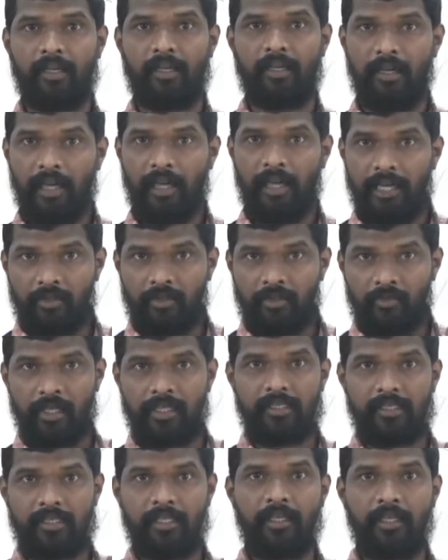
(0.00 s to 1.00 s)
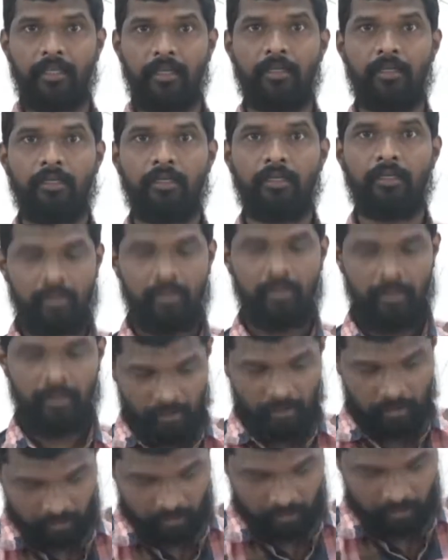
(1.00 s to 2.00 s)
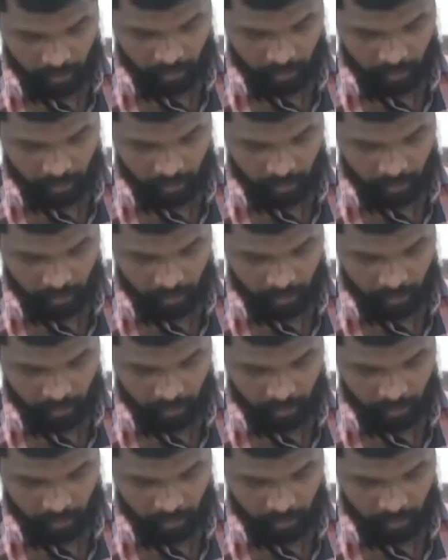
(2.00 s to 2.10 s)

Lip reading: Likewise here the